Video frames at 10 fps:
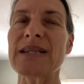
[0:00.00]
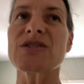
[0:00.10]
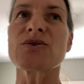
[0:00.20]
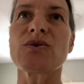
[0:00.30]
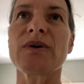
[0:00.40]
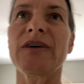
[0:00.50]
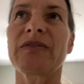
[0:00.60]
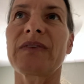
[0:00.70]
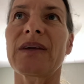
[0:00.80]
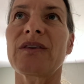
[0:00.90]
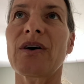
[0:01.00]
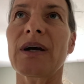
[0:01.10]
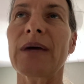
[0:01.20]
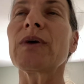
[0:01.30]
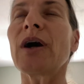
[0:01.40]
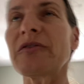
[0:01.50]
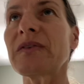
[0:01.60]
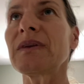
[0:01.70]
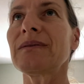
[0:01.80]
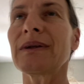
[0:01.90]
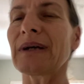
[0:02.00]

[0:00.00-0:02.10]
So if that dog, and we often,